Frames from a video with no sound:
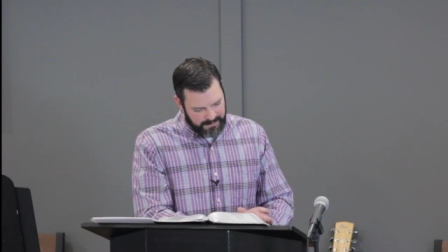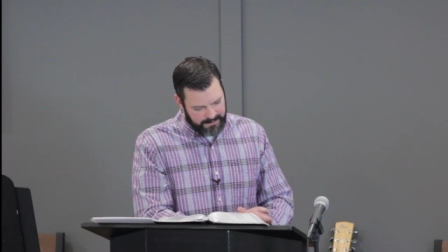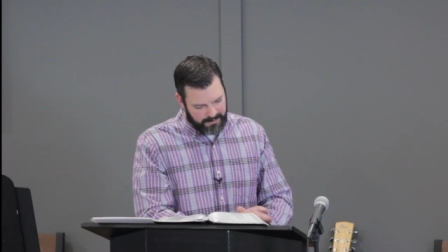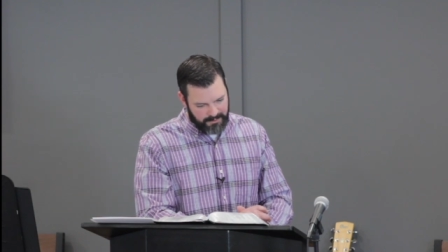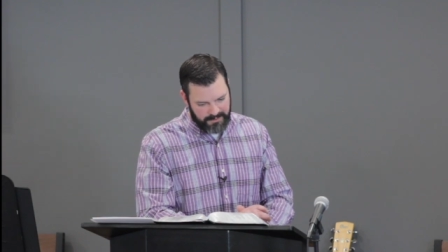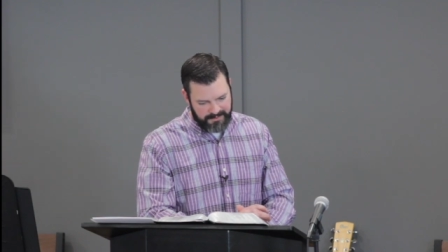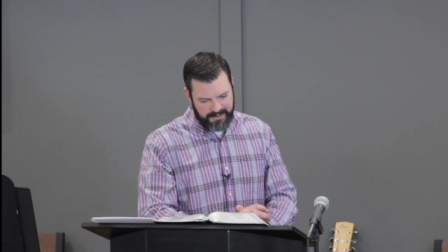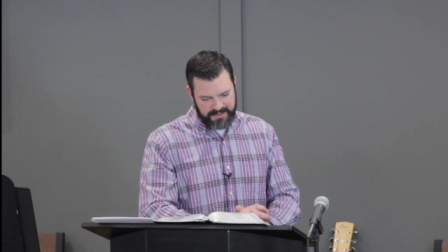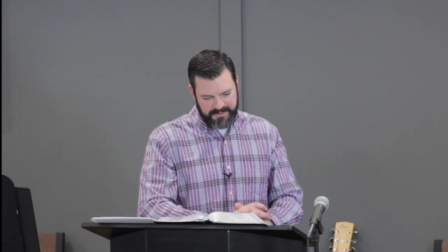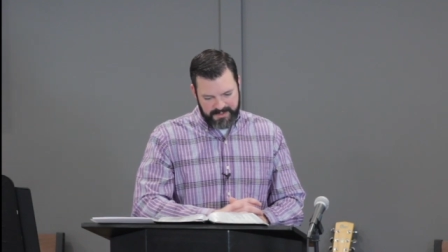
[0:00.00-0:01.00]
That all the
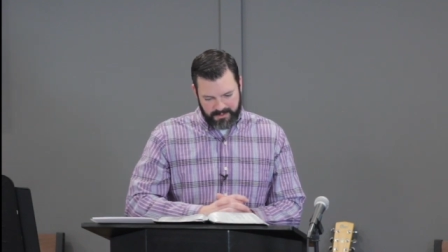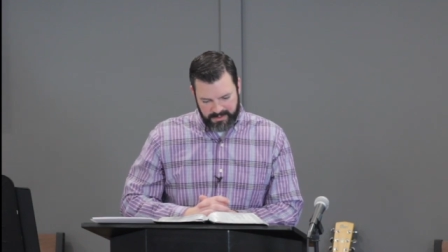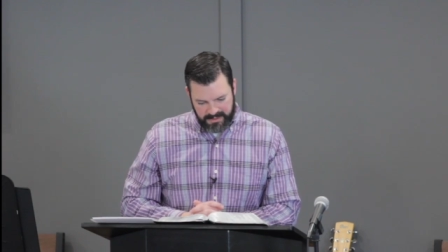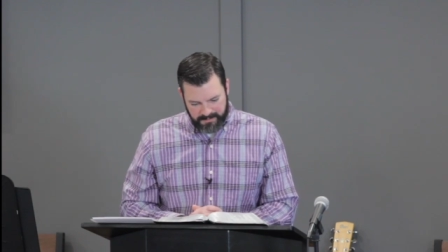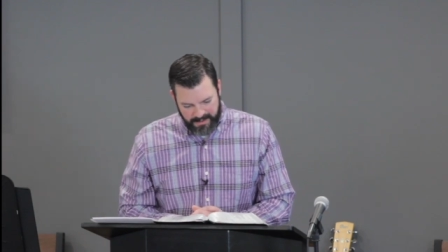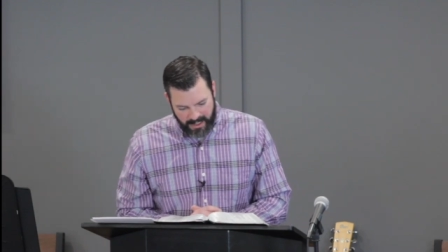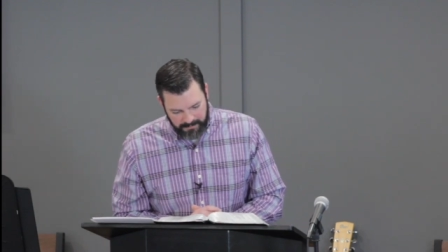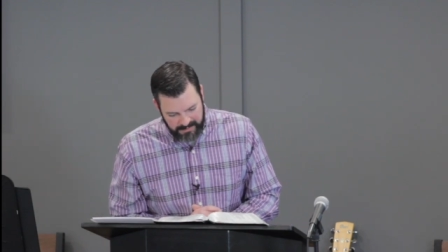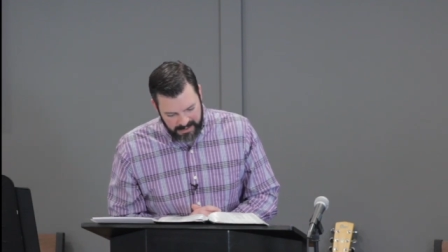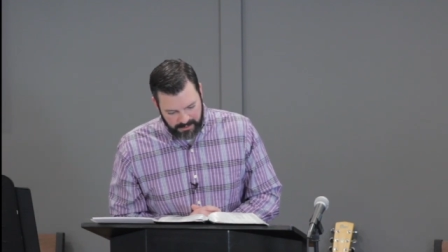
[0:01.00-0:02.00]
things which are written
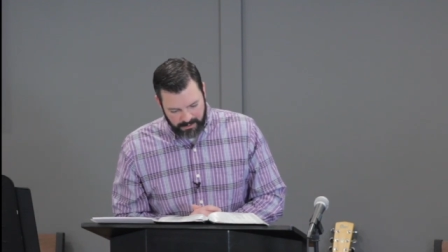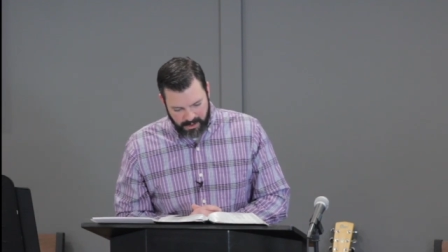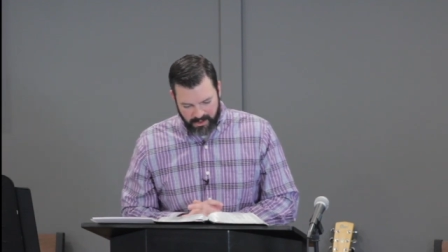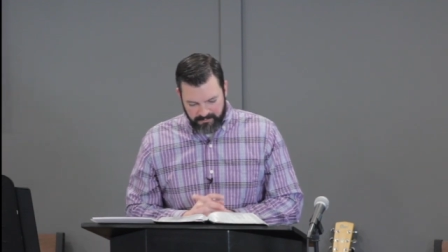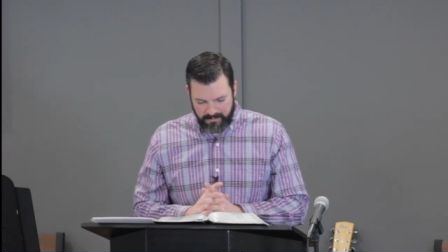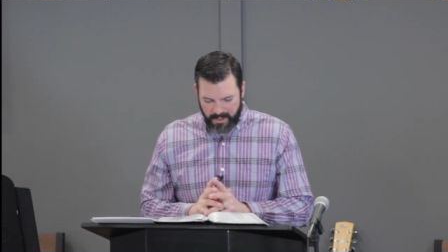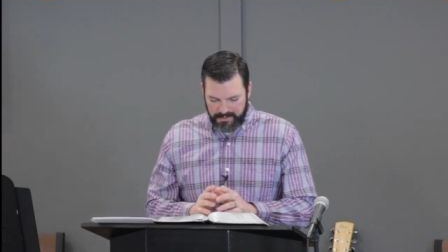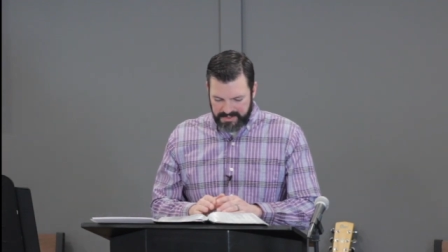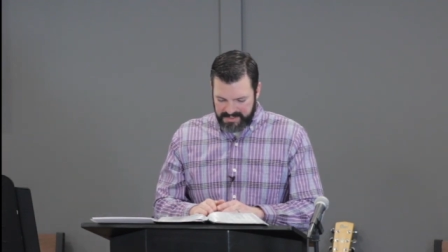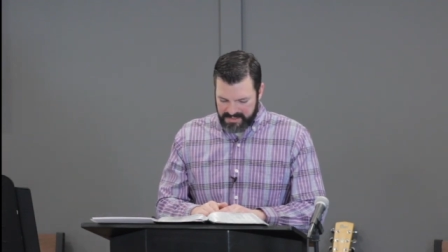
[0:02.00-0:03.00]
about me in the law of
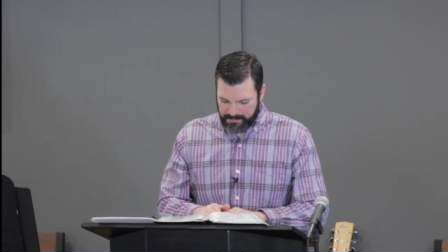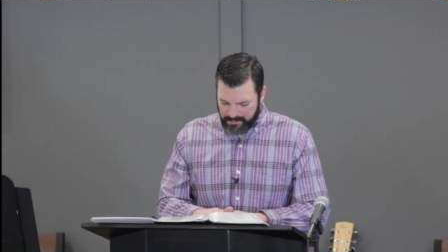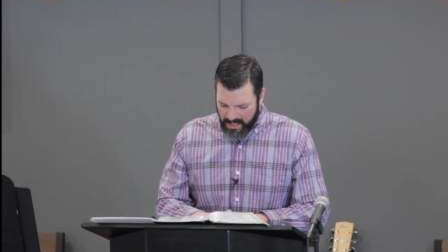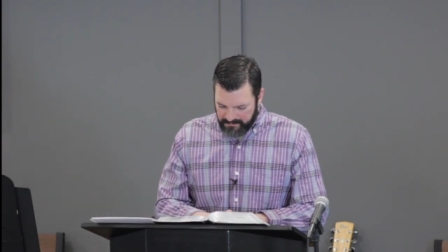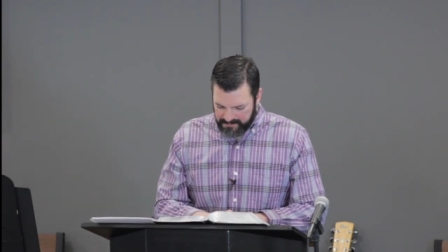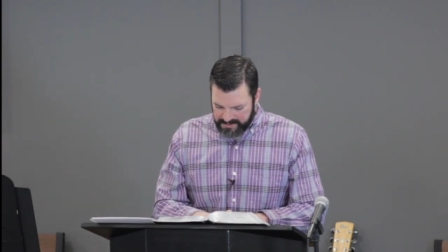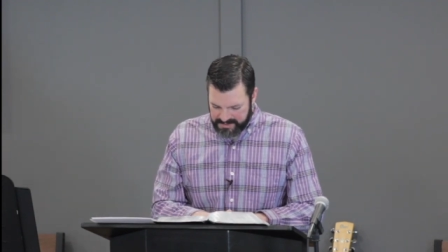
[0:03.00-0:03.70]
Moses and the prophets